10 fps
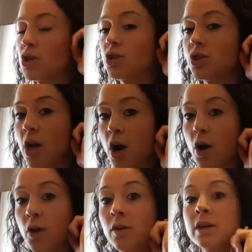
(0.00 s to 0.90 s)

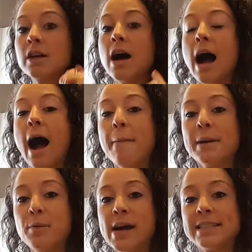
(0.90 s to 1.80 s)
So I'm
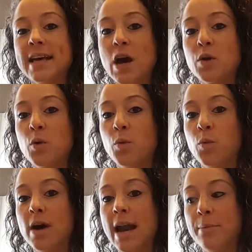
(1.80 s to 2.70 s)
gonna break it down
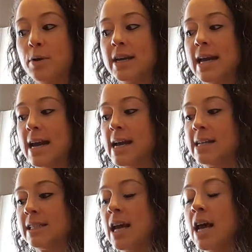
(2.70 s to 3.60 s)
what I put in
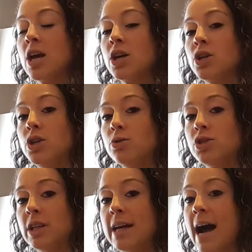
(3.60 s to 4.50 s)
it.
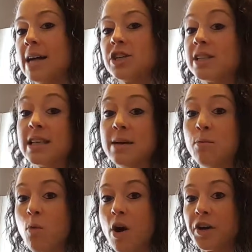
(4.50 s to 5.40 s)
Usually I just keep
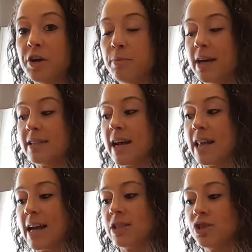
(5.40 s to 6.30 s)
water because I
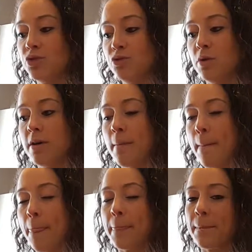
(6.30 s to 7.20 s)
like to,
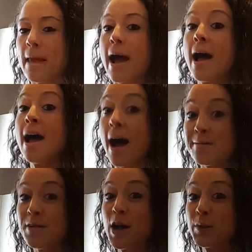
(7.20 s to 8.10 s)
I'm
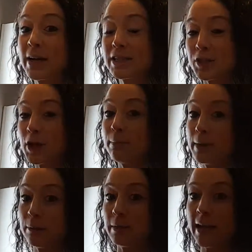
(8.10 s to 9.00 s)
following a certain
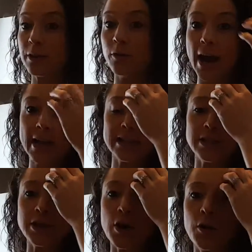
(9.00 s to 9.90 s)
meal plan, right?
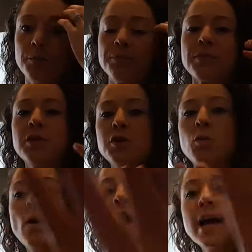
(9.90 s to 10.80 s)
And so know
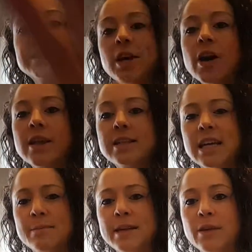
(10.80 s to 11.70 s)
why. Sorry, this
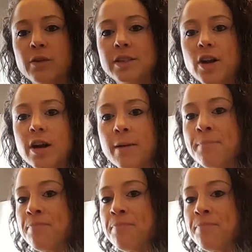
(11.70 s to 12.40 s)
keeps getting really dark.